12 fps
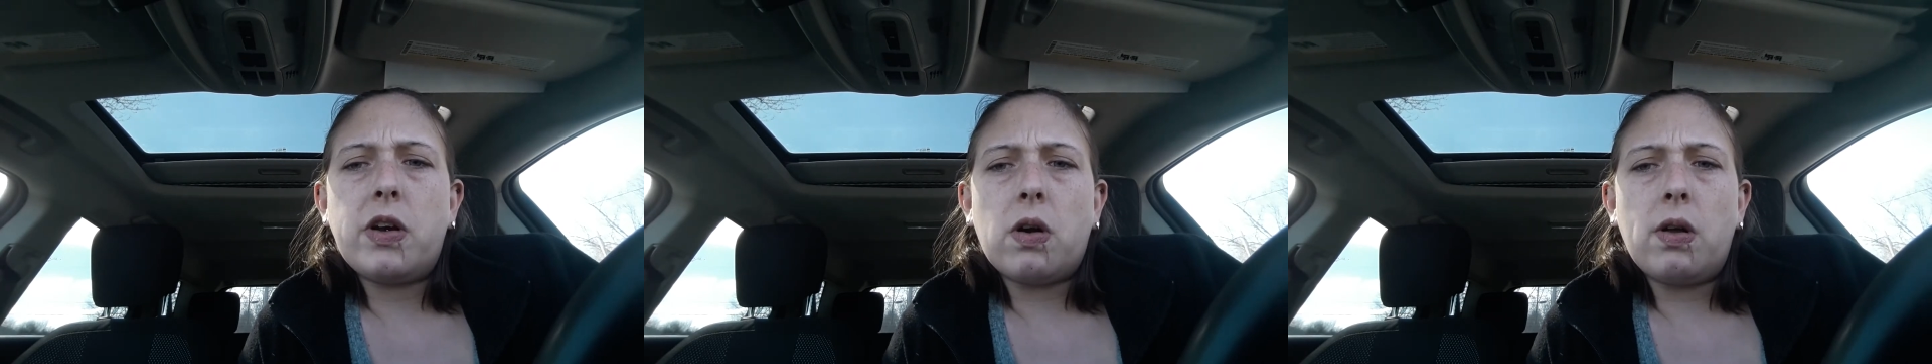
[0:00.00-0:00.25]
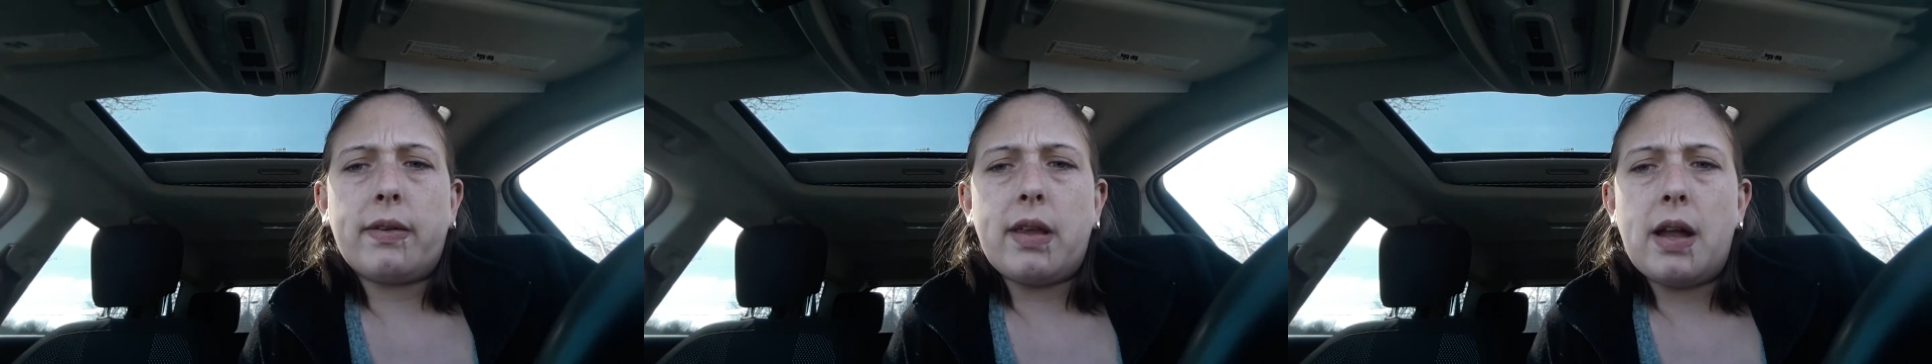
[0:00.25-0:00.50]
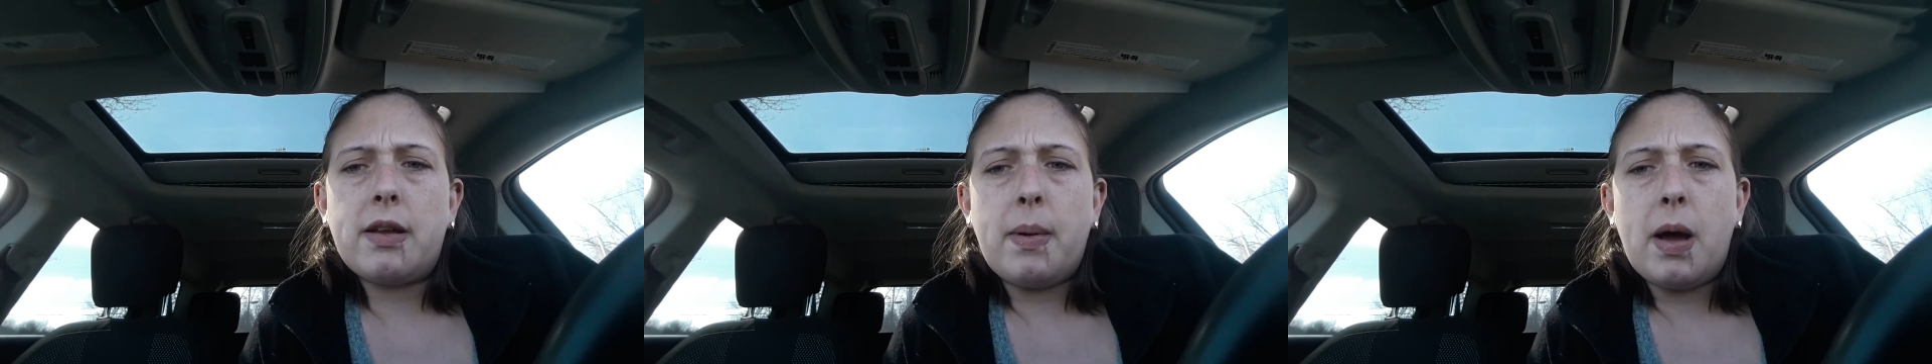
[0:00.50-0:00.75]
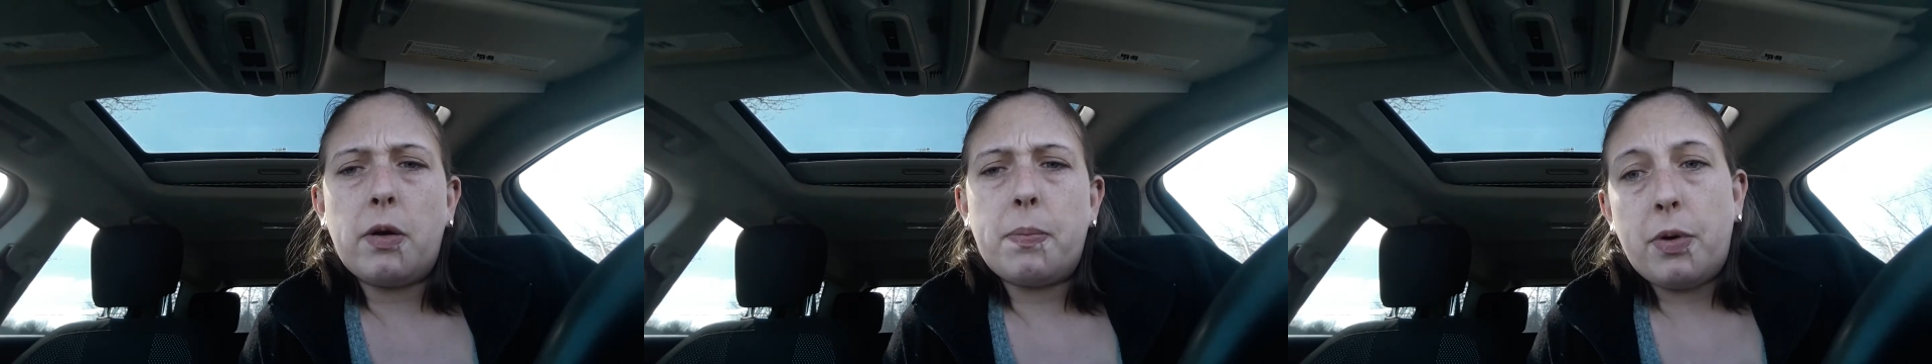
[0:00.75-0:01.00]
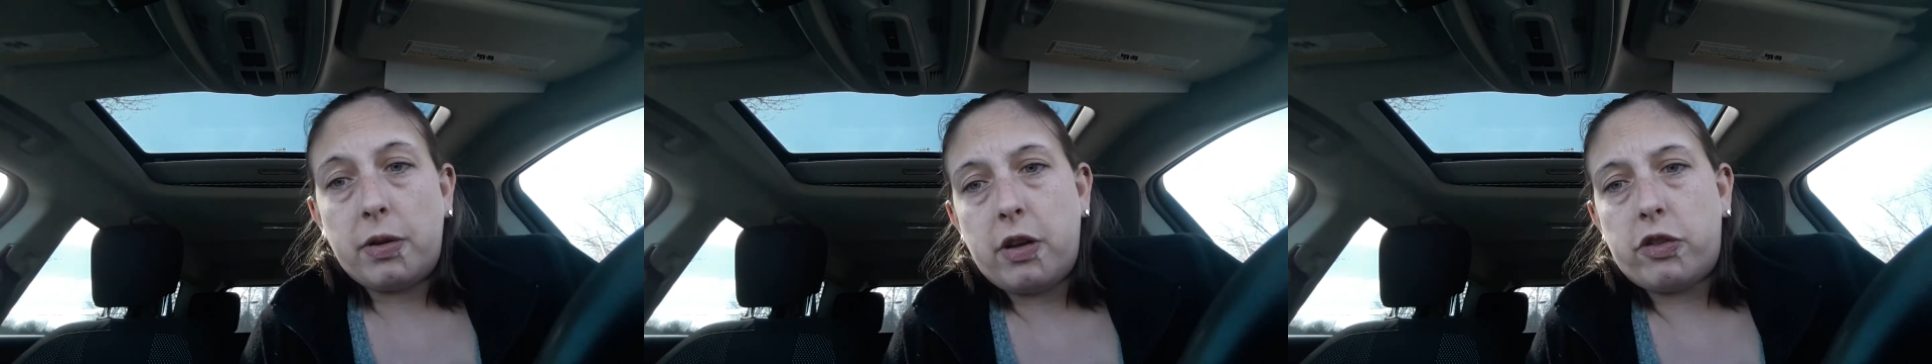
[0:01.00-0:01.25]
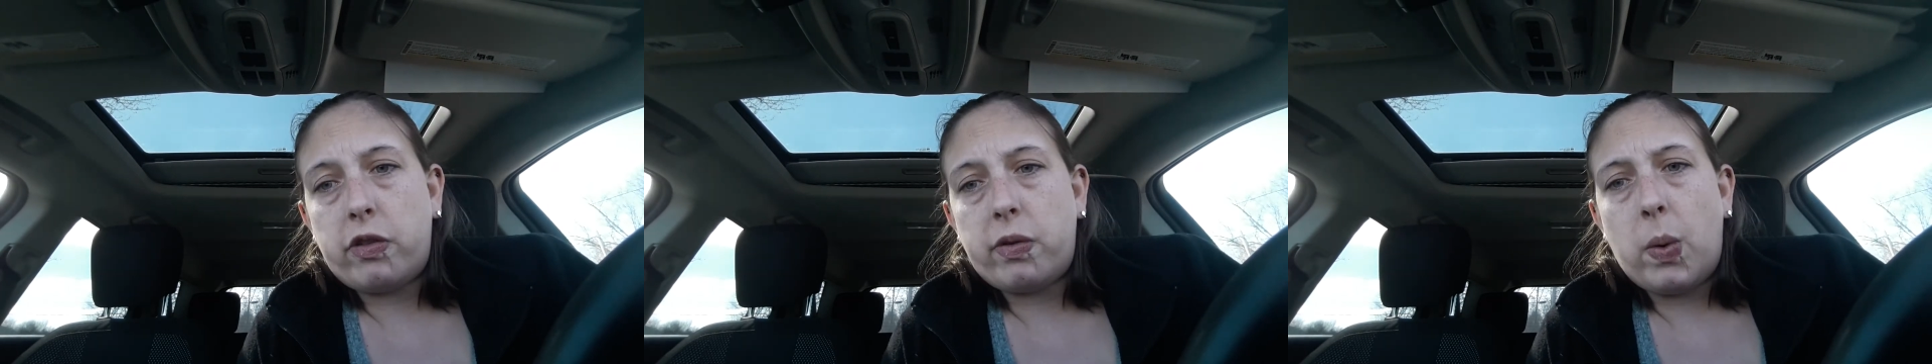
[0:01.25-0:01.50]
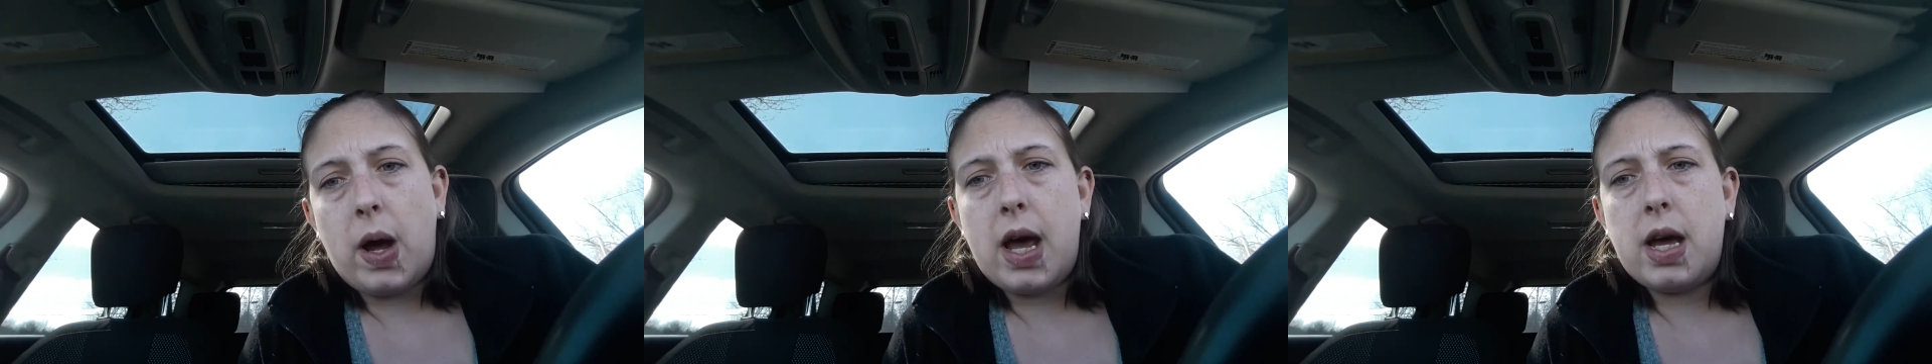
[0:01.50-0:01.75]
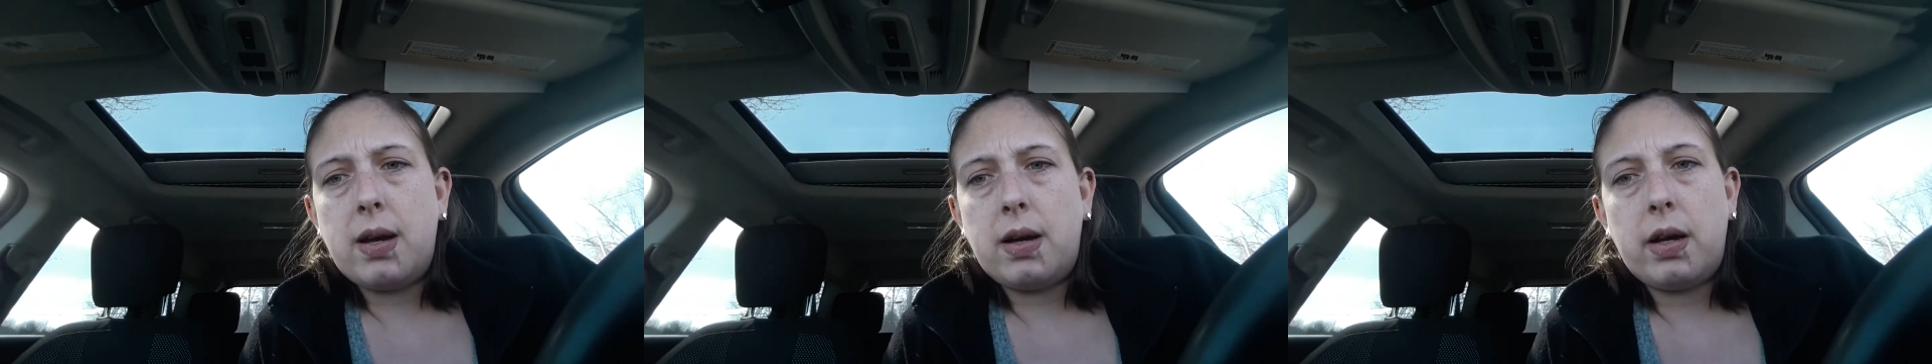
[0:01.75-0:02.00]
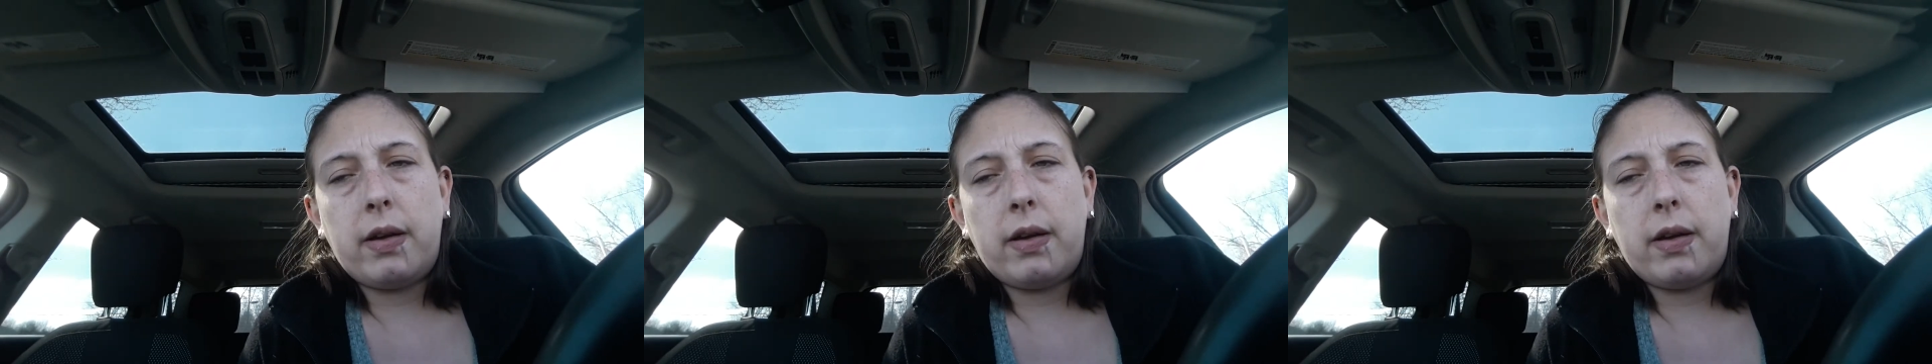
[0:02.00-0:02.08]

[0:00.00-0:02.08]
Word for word: year old son to be able to put dishes away.